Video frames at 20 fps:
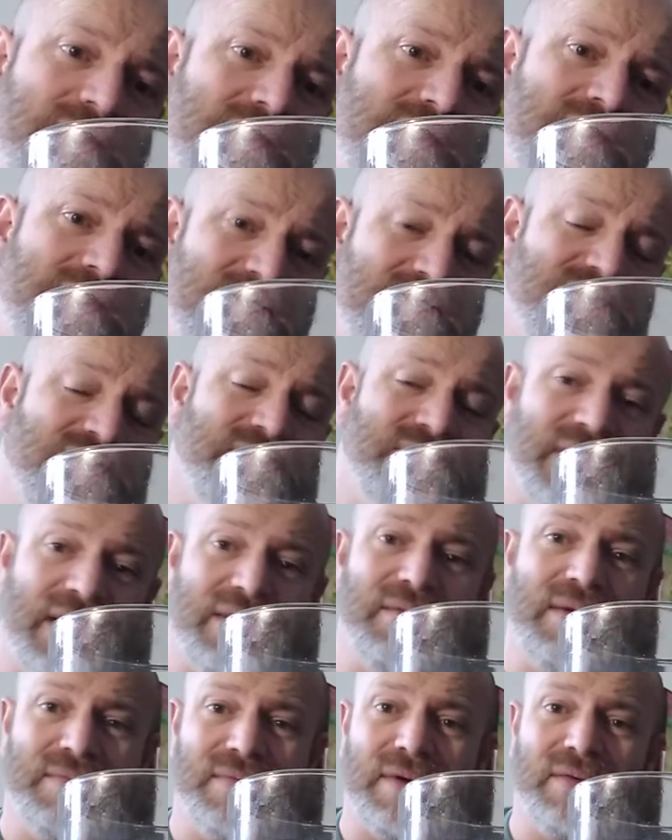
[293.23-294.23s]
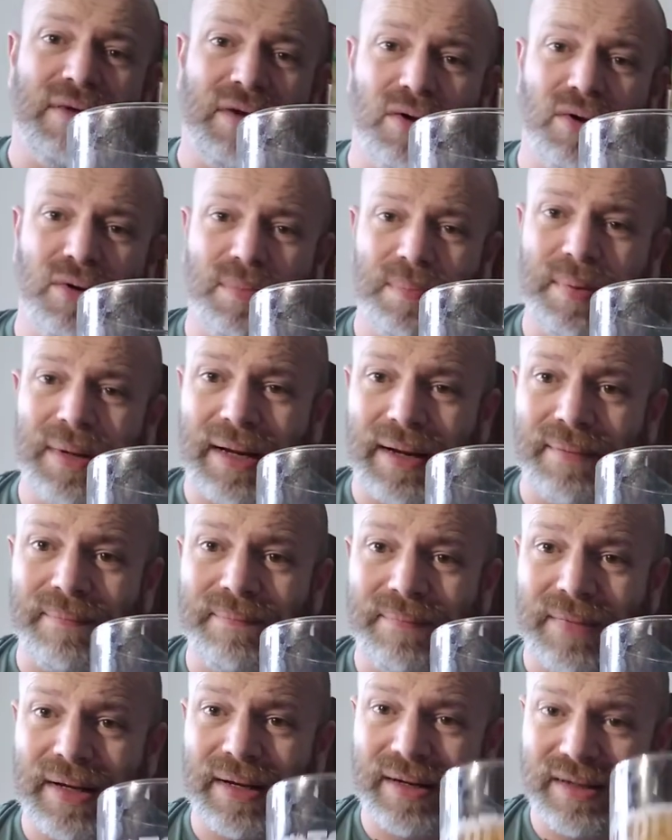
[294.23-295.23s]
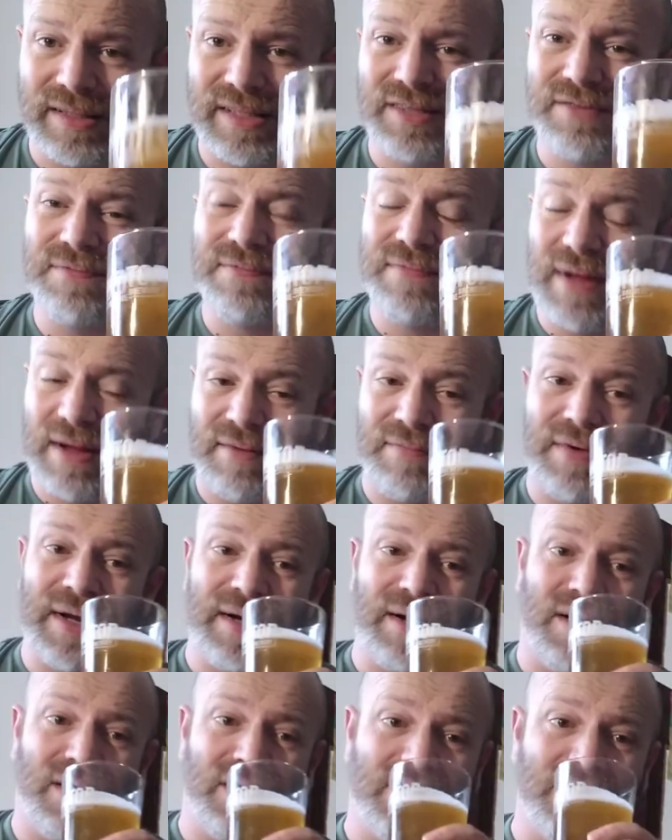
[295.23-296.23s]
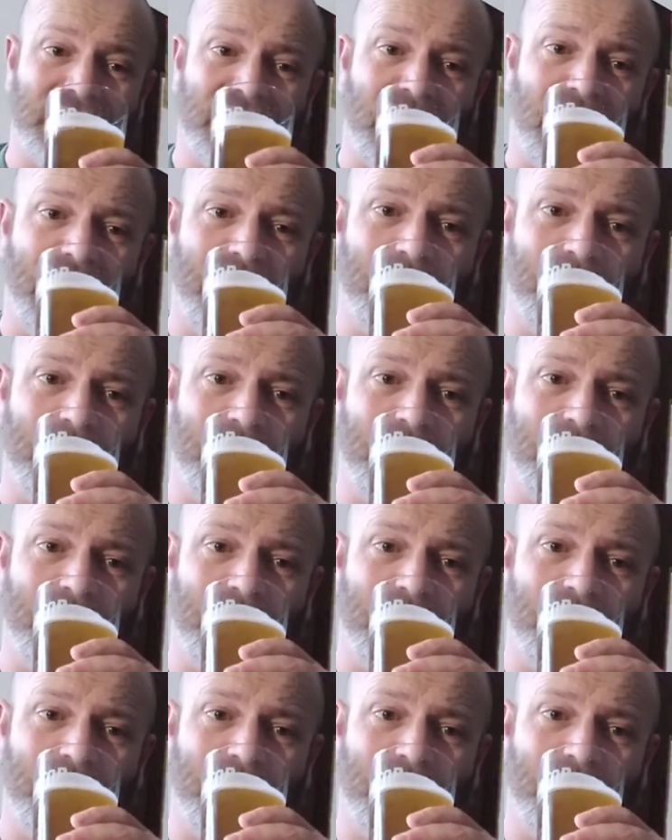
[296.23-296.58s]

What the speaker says: It is a very, very good beer. It is very, very nice.